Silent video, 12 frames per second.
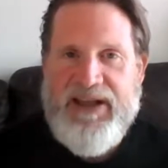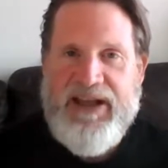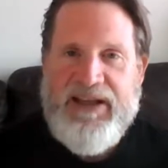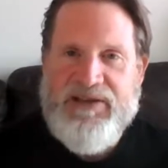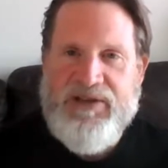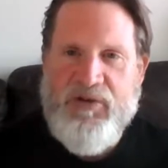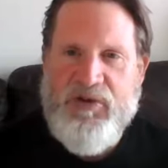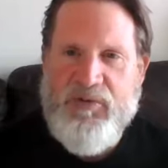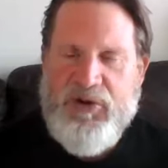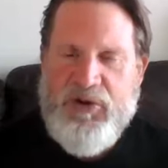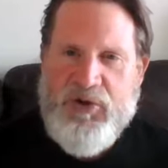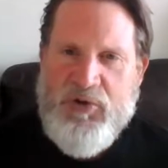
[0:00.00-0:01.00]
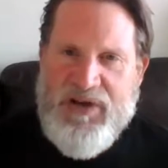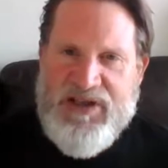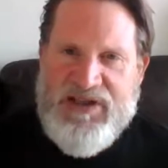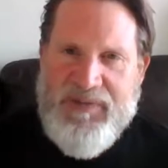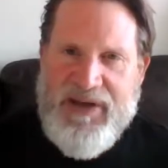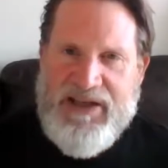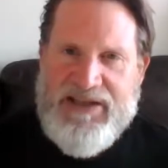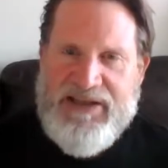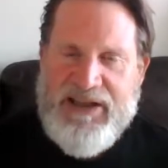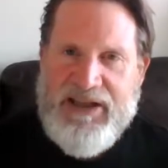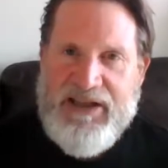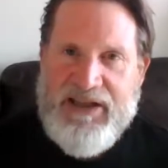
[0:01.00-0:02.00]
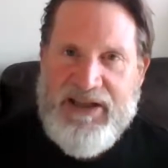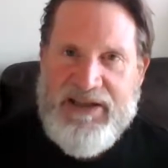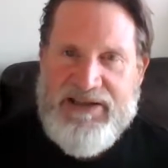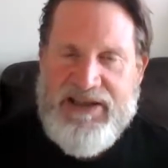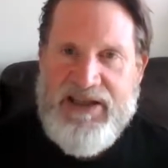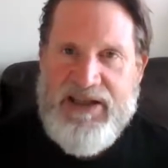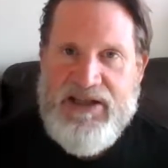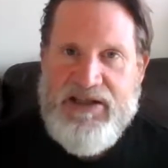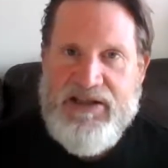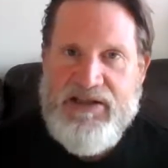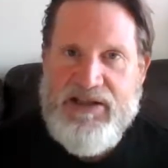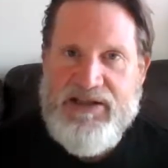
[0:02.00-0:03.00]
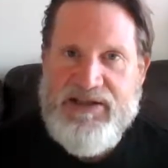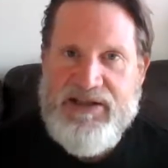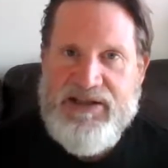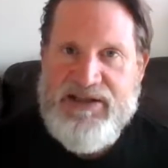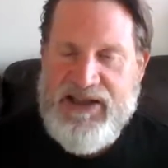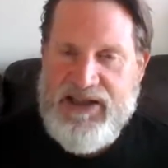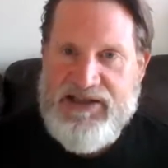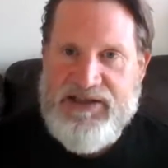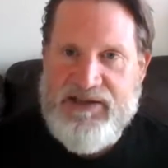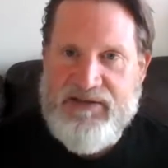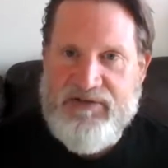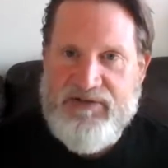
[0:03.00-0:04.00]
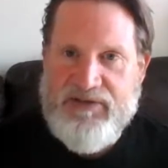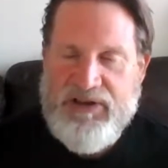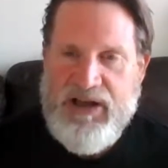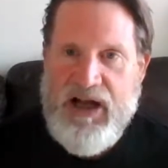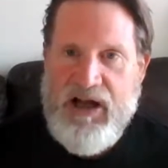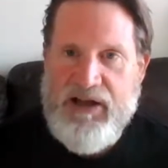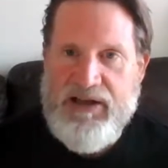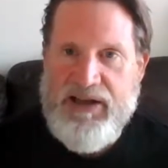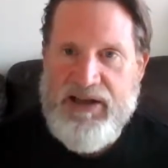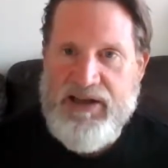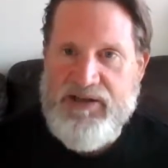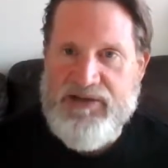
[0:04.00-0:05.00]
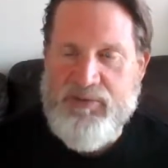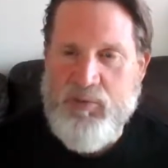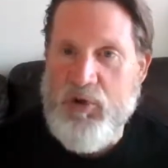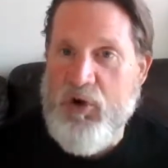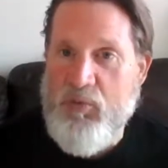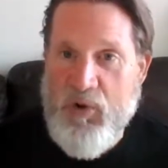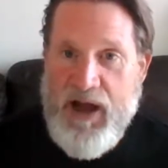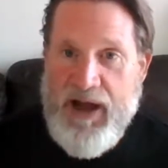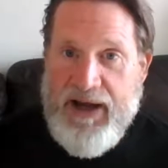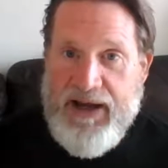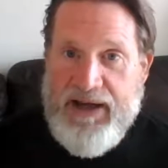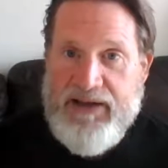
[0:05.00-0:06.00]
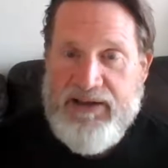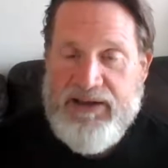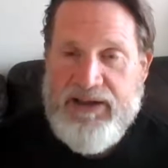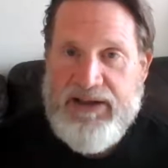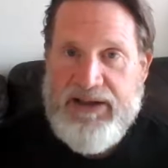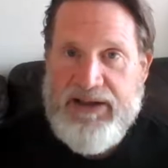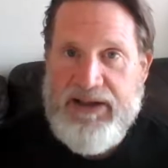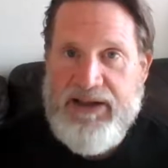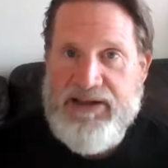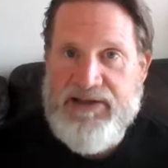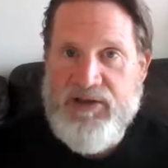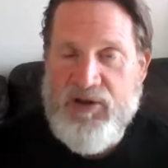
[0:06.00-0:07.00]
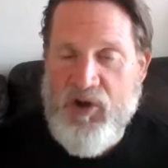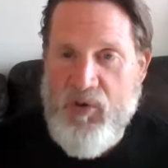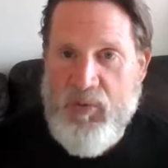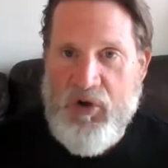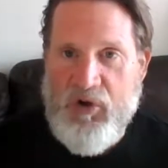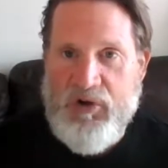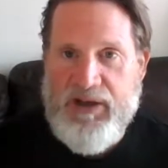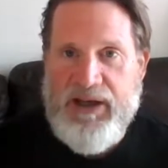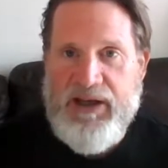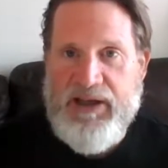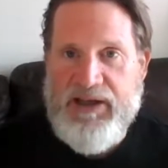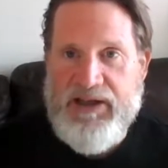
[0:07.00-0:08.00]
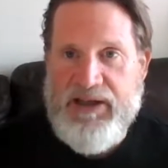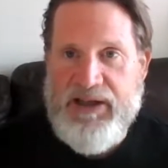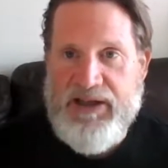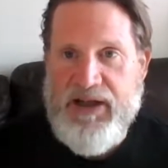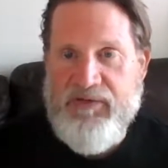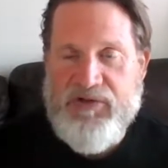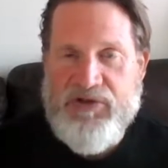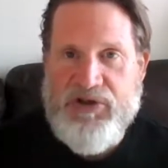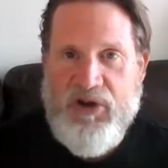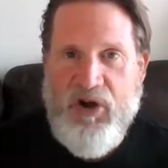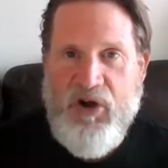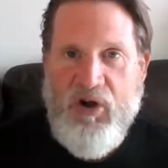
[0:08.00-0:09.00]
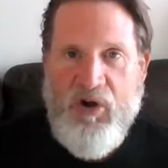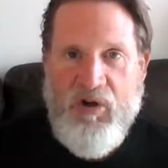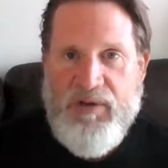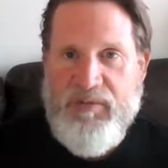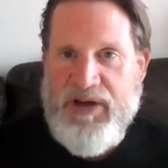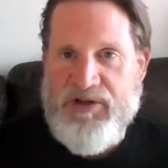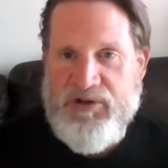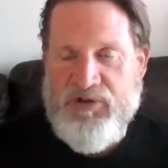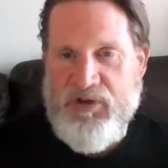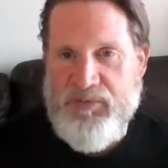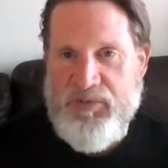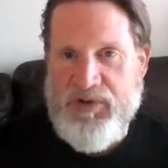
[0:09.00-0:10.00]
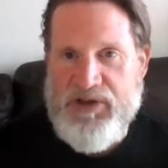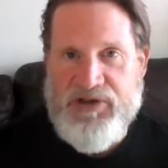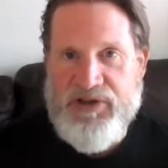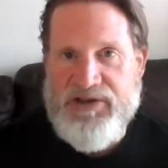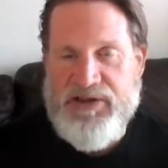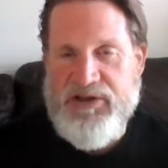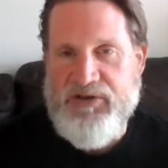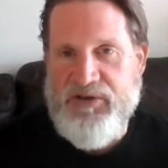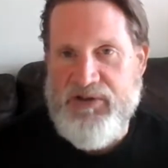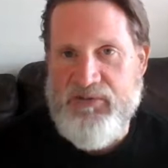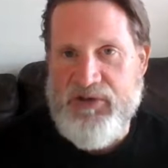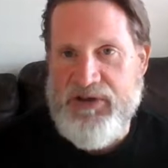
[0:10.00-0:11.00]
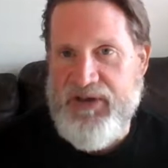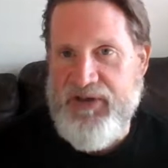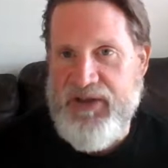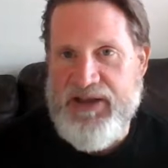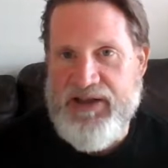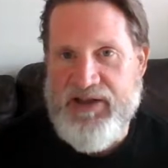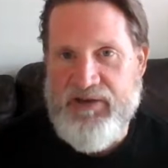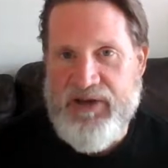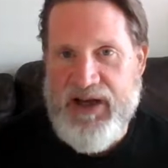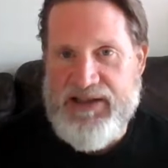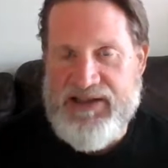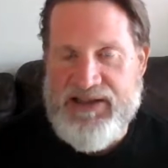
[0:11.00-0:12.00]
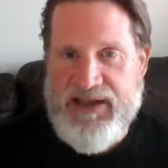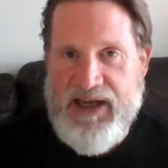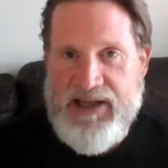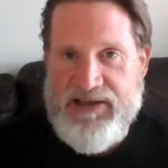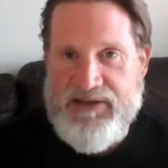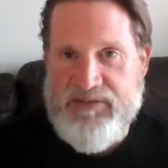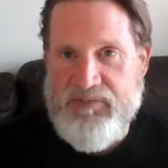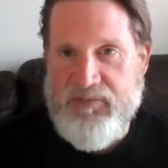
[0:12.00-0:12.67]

So the recruiting space in LinkedIn is extensive. It is worldwide, it is global, and it covers all the major corporations that you can really think in the United States.